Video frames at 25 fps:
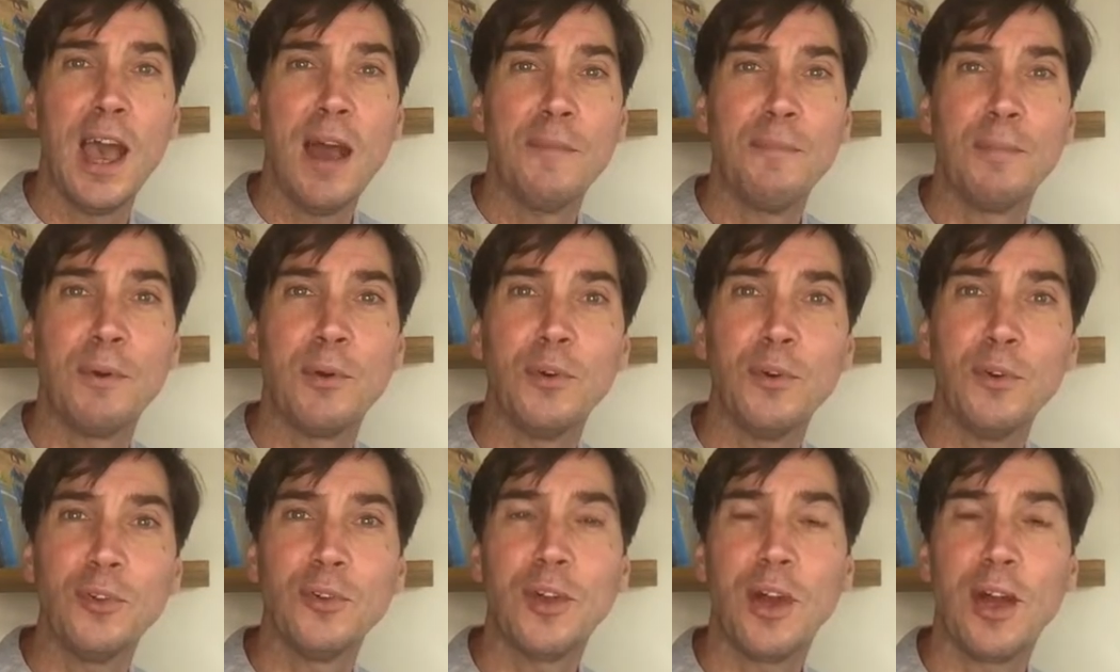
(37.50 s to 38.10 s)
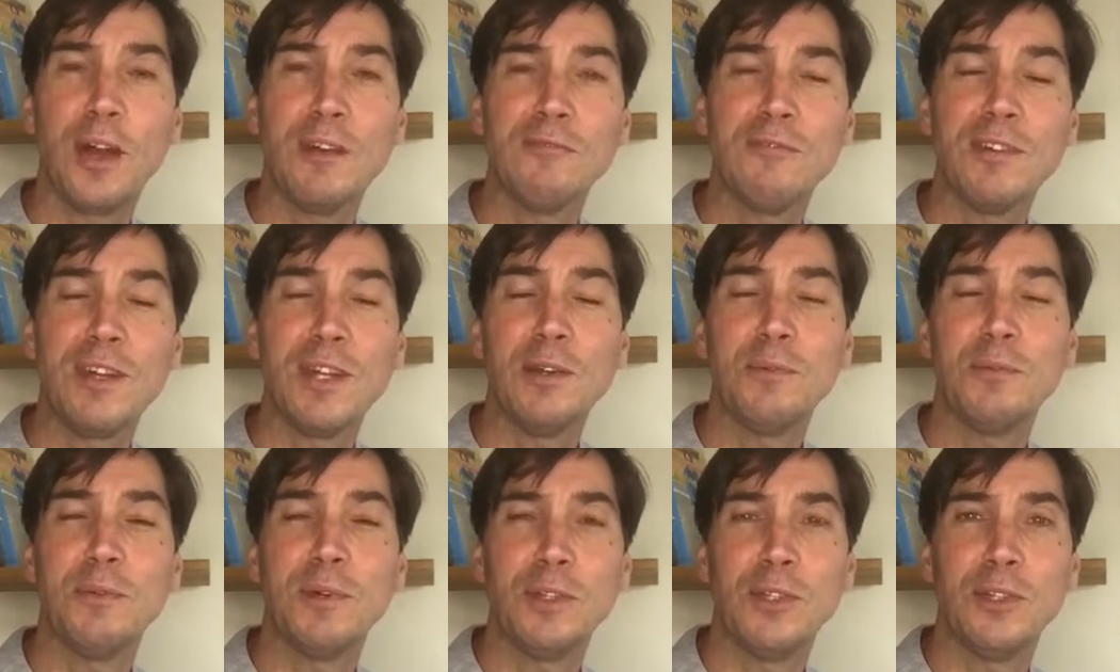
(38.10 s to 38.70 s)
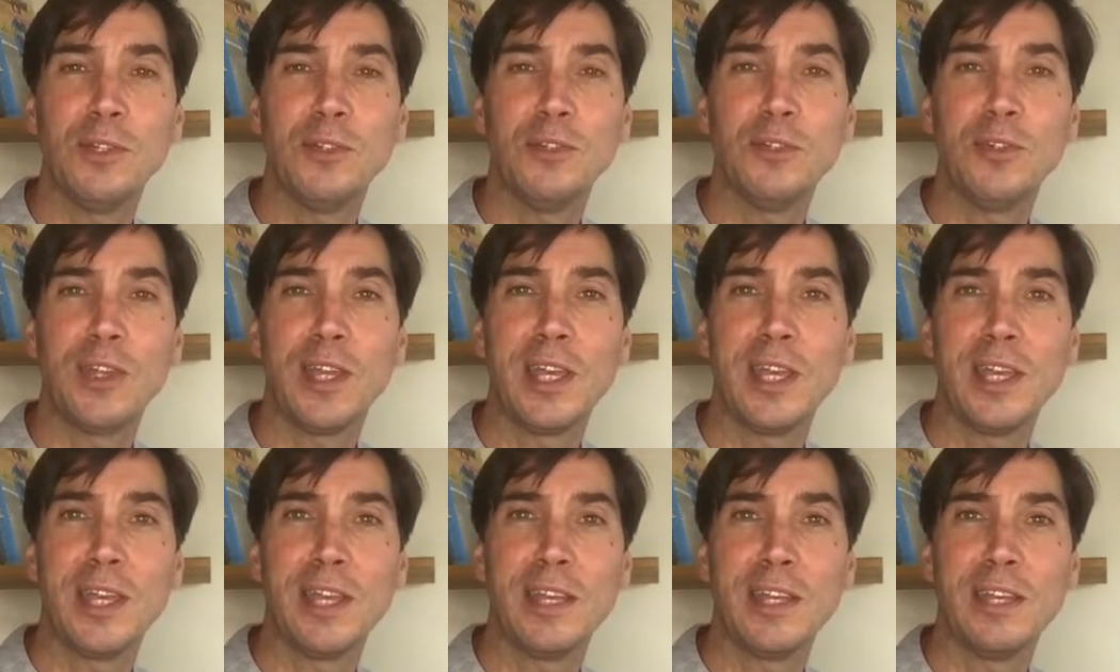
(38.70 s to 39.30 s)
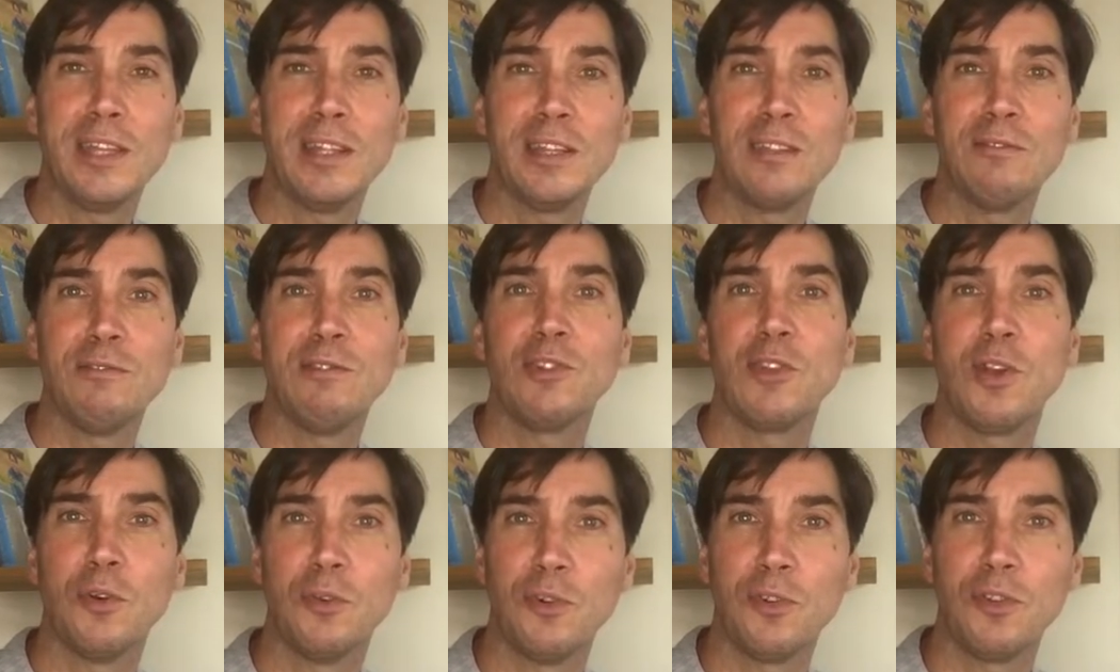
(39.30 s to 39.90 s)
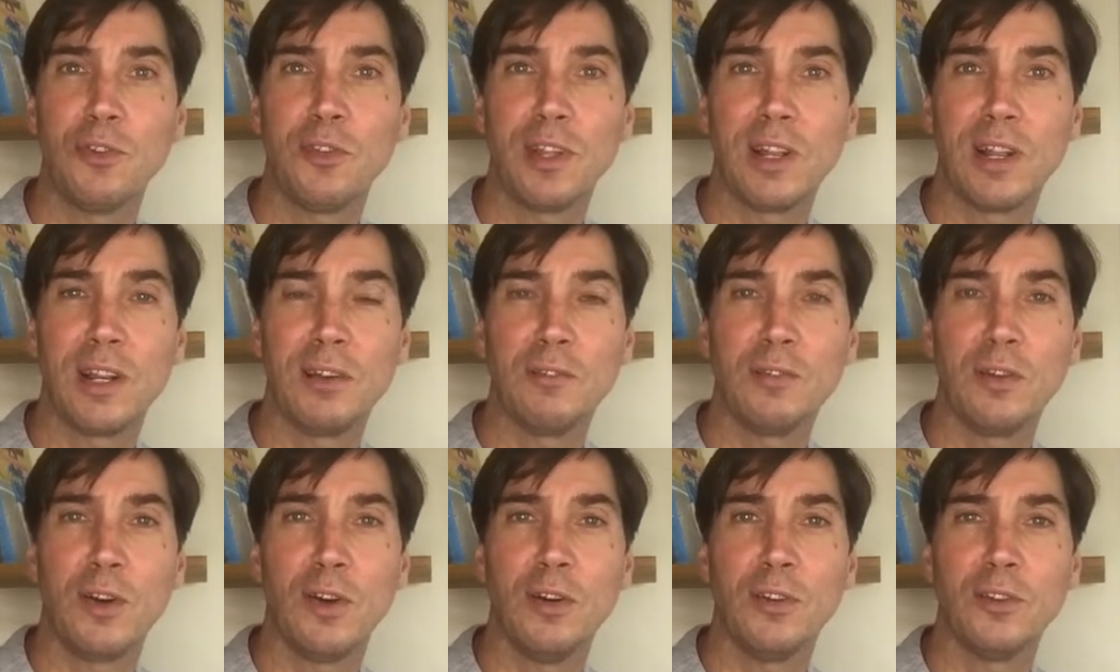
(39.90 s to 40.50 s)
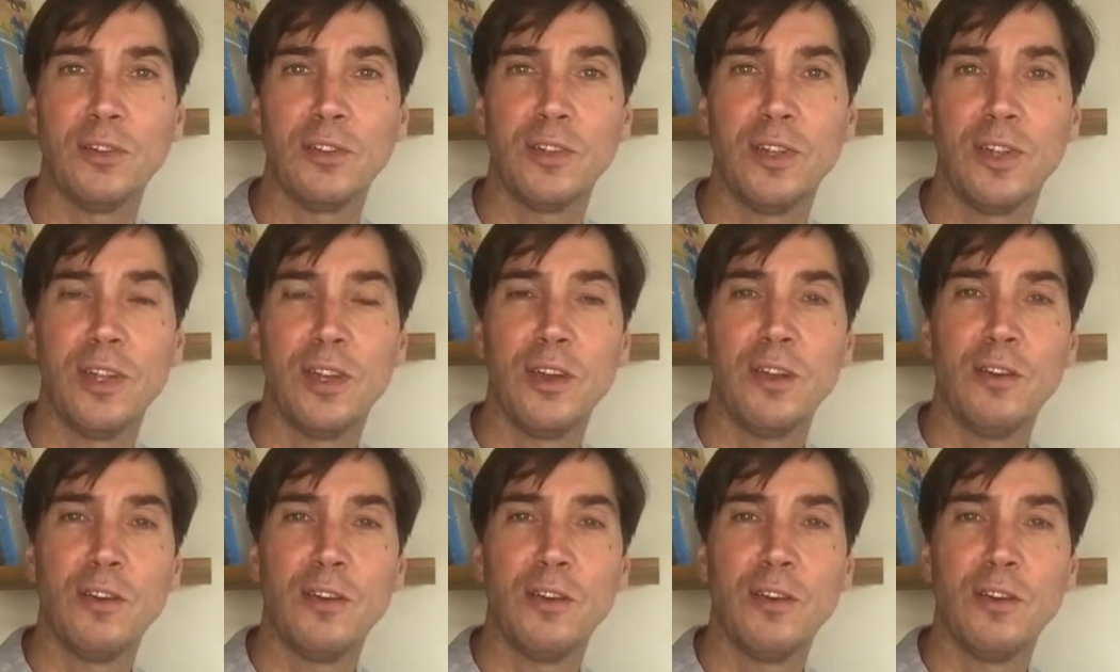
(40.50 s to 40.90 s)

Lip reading: but also I really want you to hear the results that I've got